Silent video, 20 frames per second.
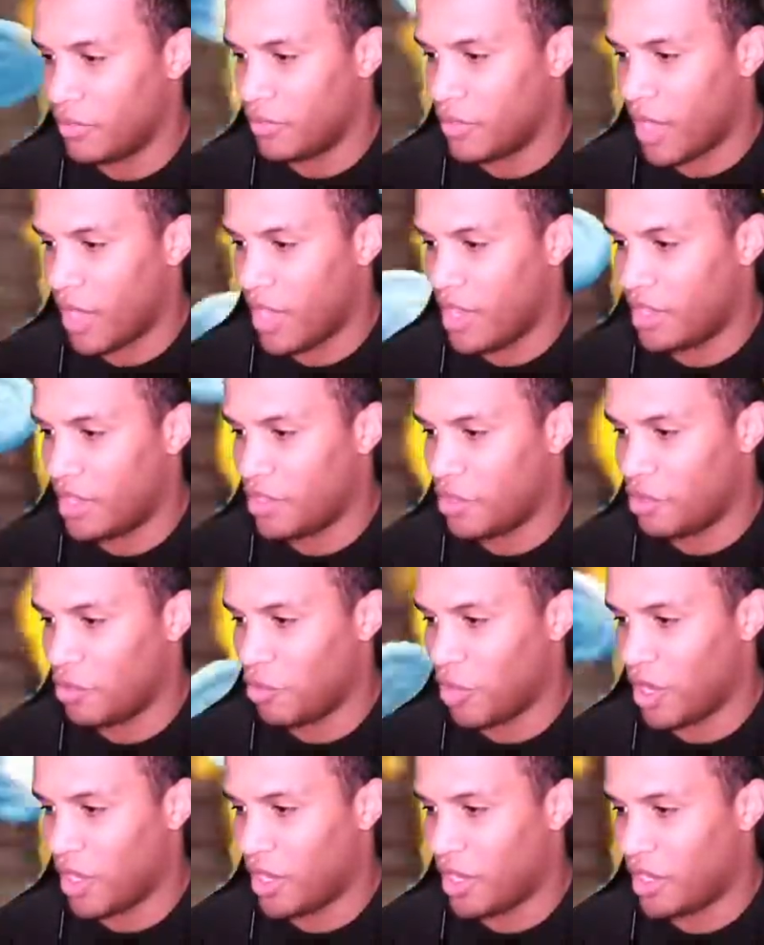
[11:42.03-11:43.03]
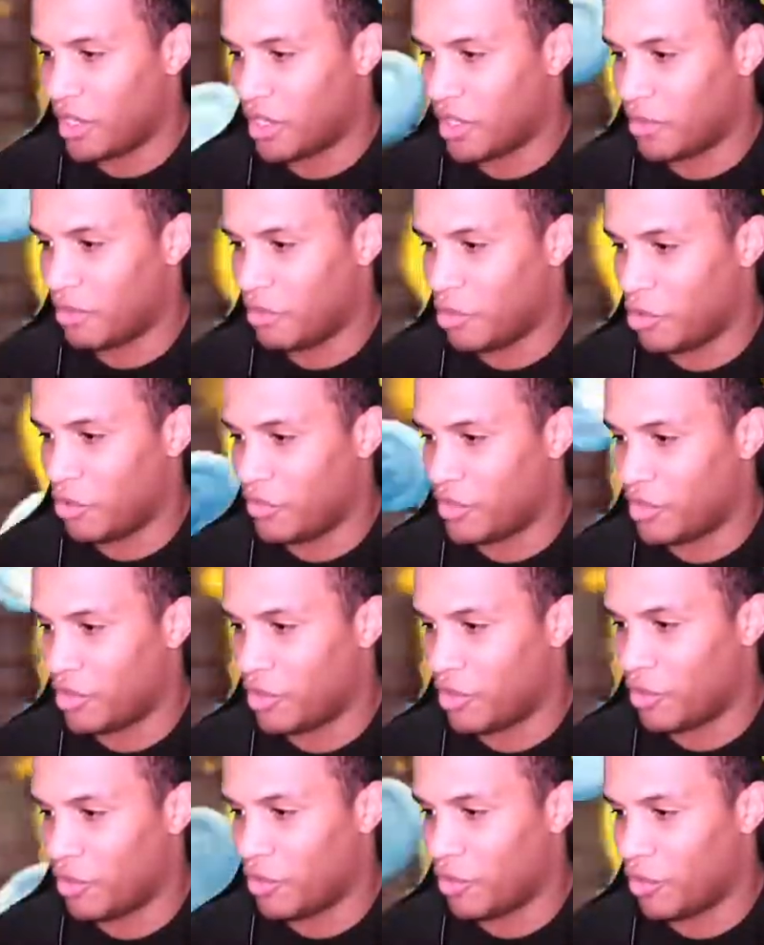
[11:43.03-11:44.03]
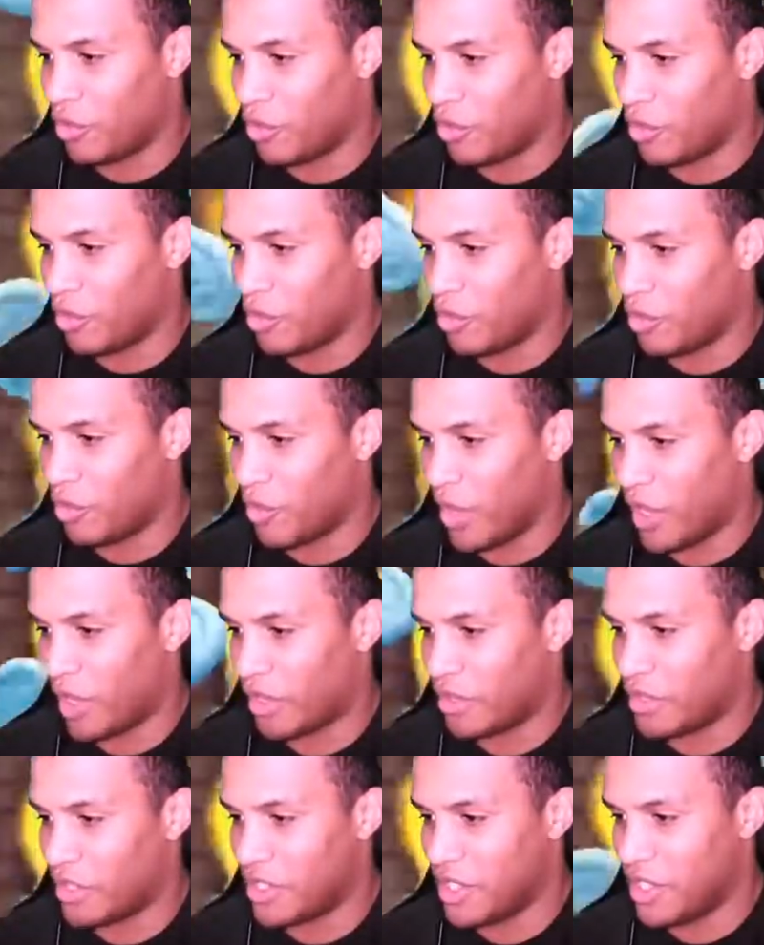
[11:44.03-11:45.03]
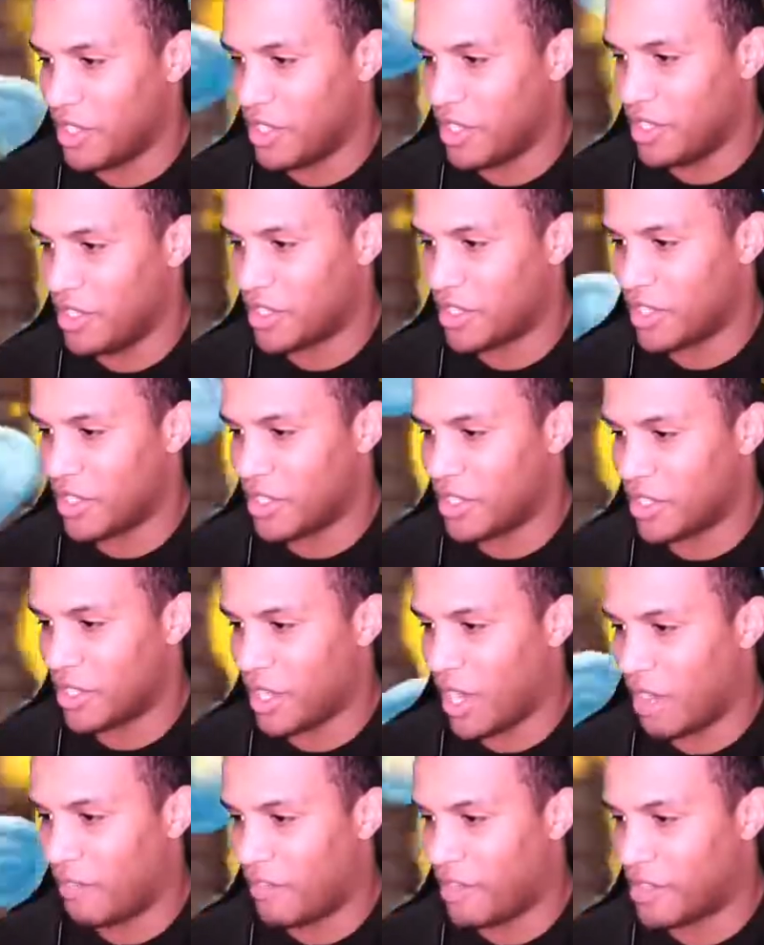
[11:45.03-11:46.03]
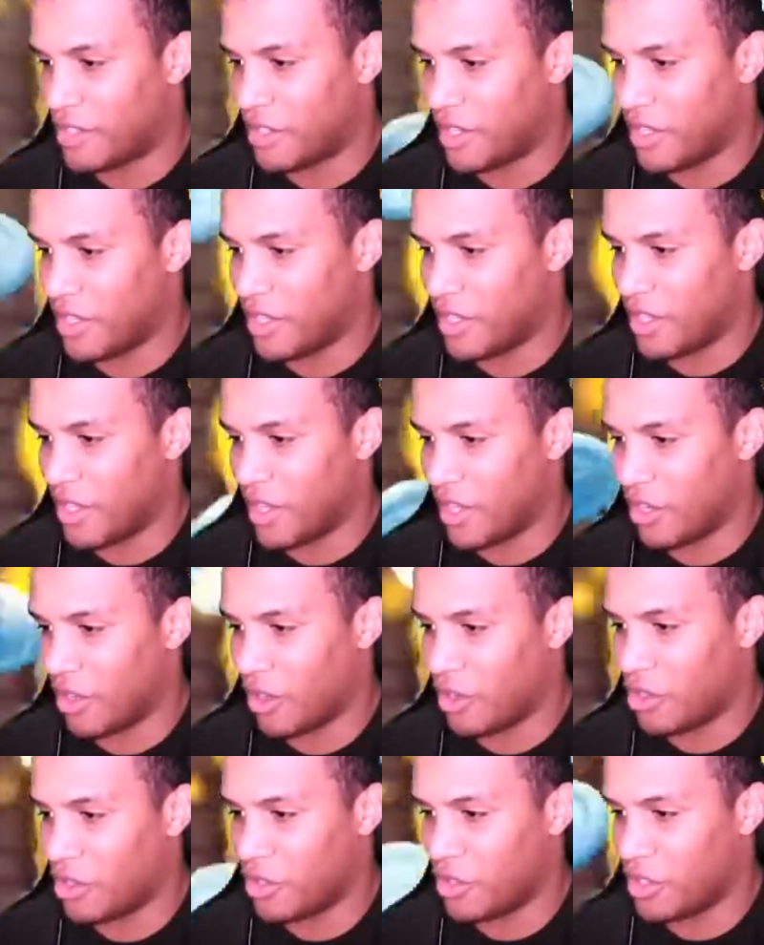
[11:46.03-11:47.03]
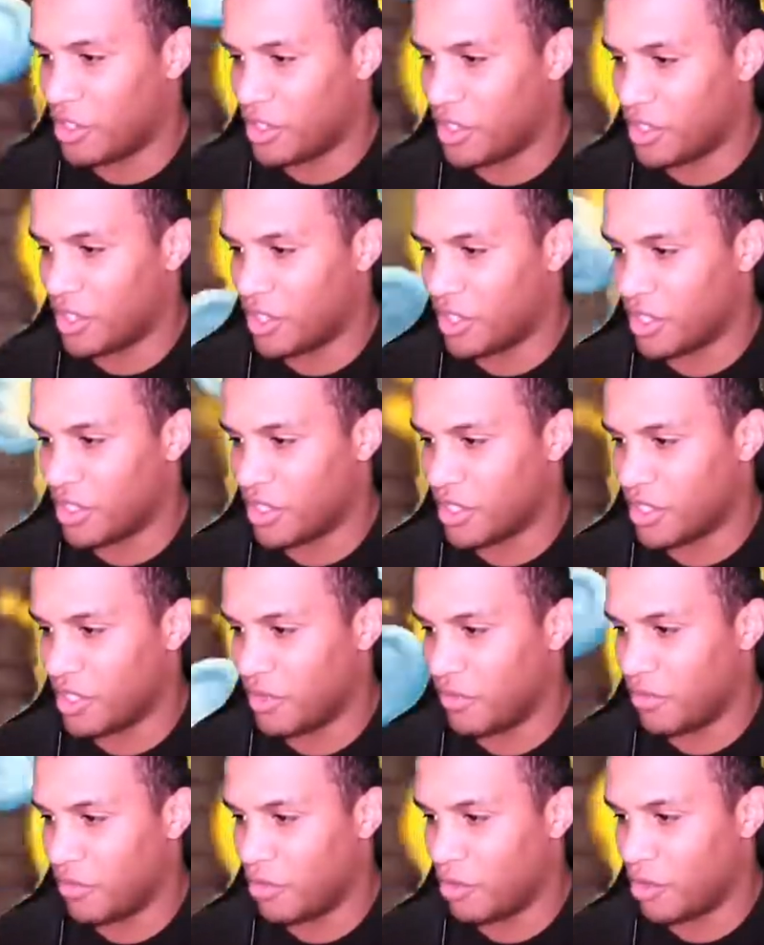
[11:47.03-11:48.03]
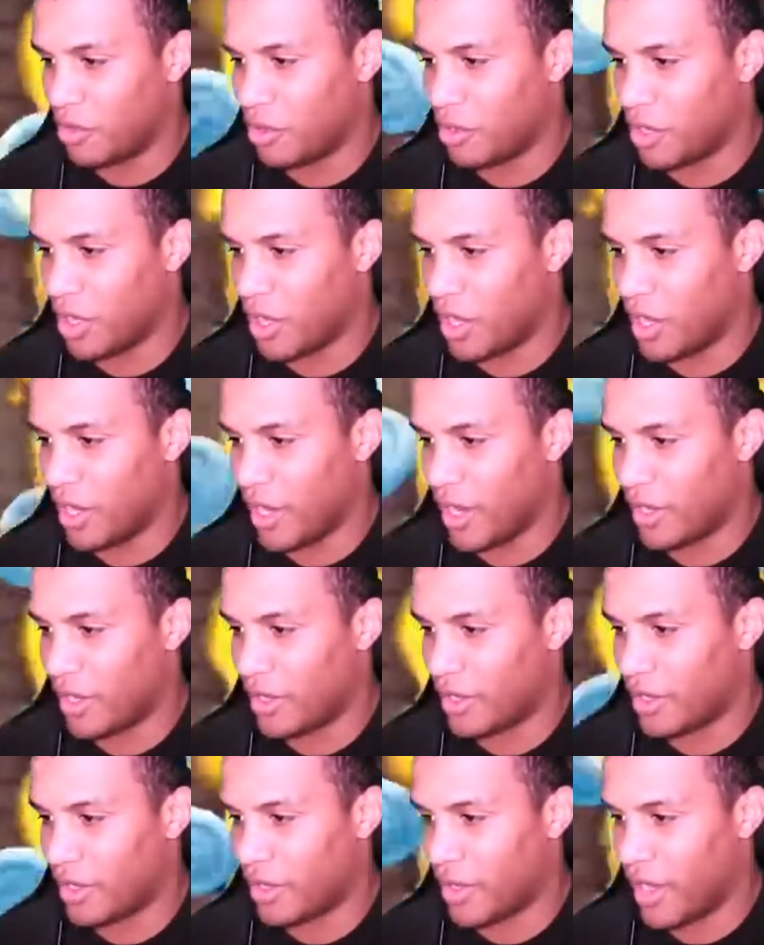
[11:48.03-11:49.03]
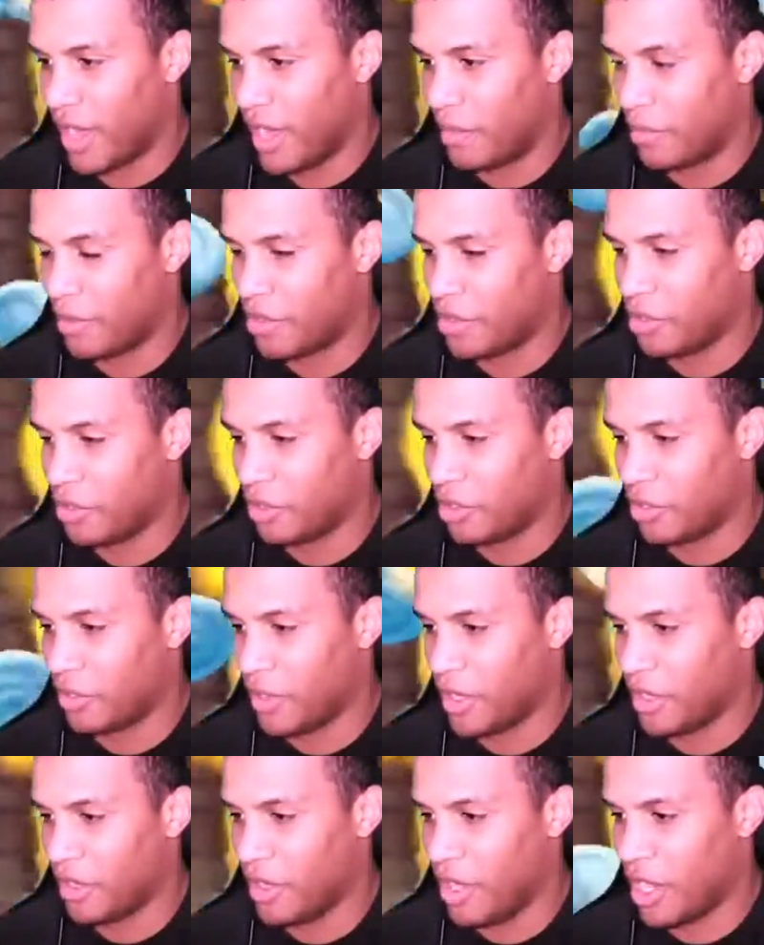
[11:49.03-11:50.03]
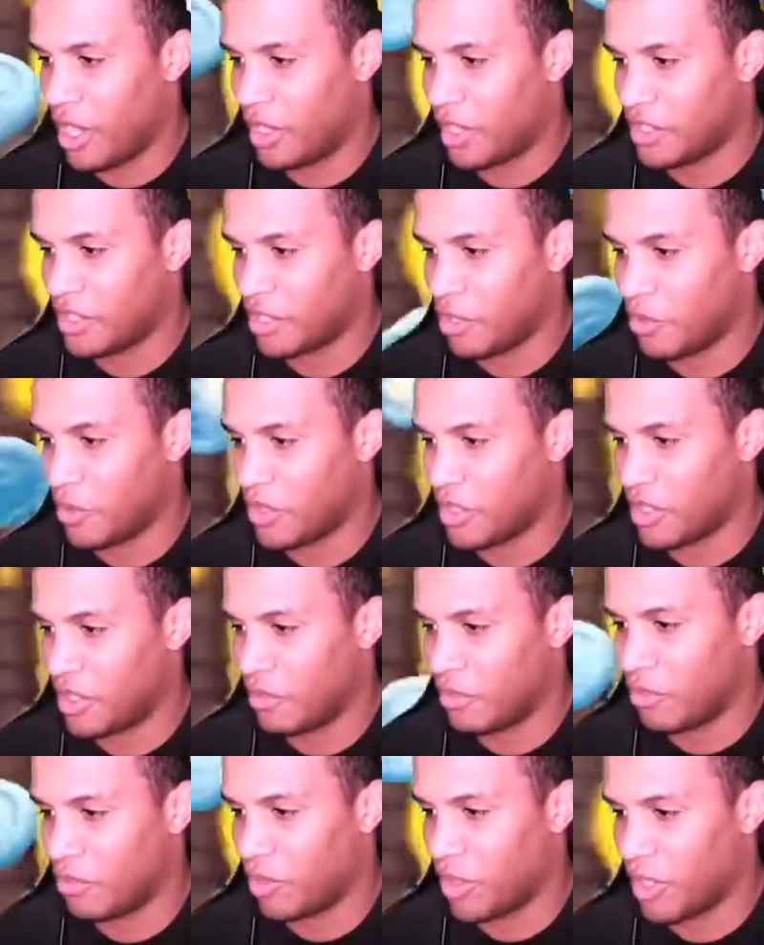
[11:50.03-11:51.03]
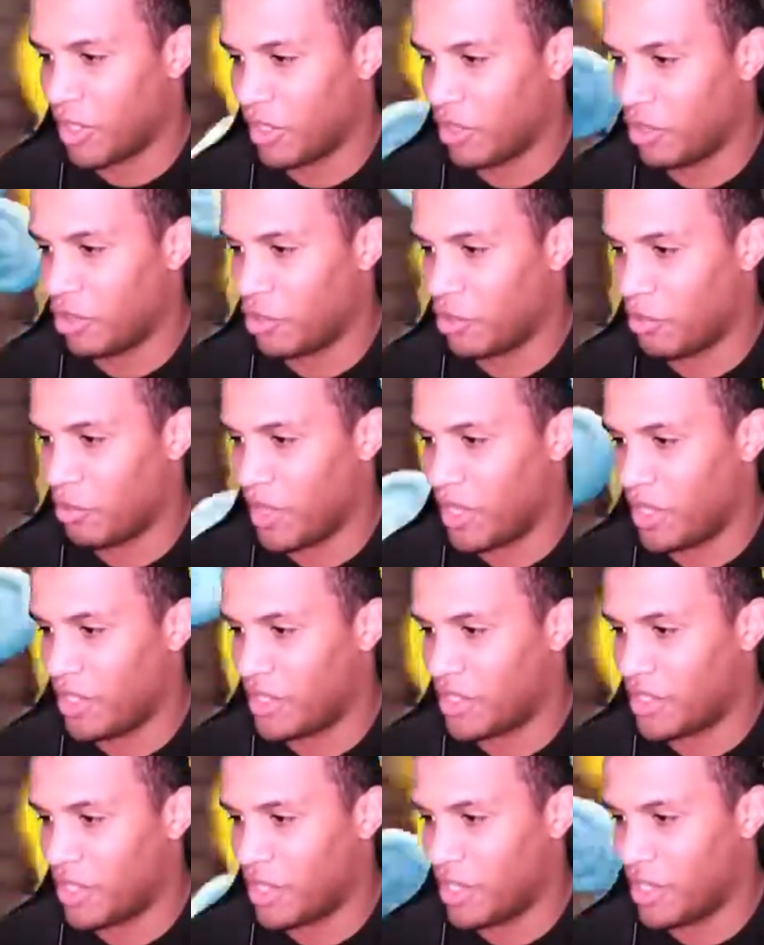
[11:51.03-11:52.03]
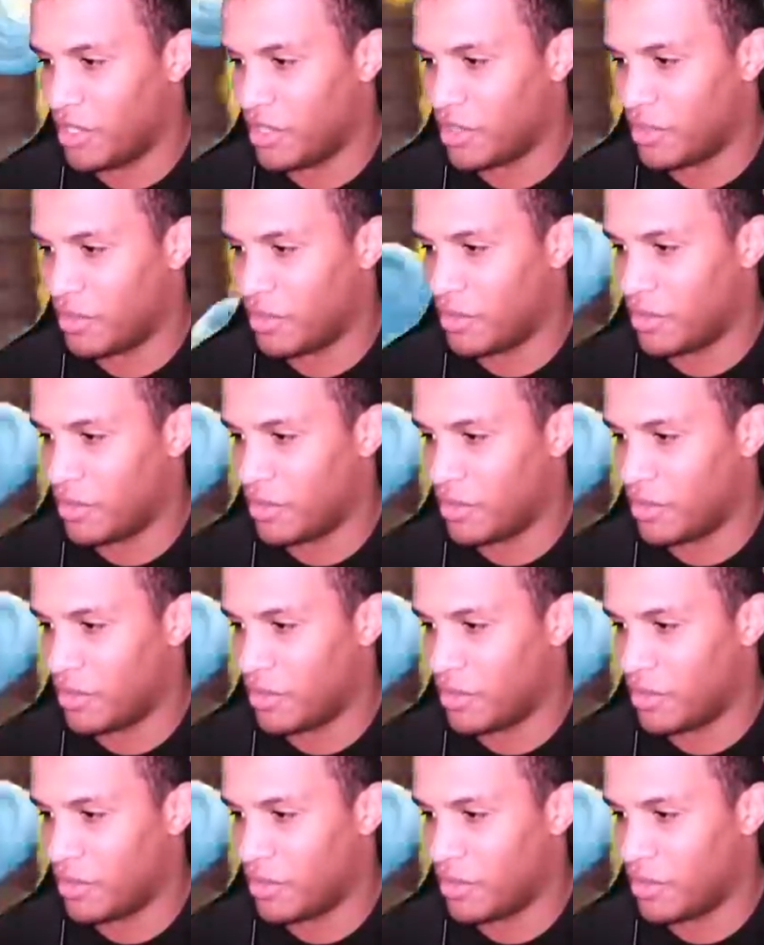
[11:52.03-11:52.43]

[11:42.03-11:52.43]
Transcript: Hey, do you want to move to regular CDs, since obviously the cartridges on the 64 hampered you a little bit? No, let's go with the really little mini CDs.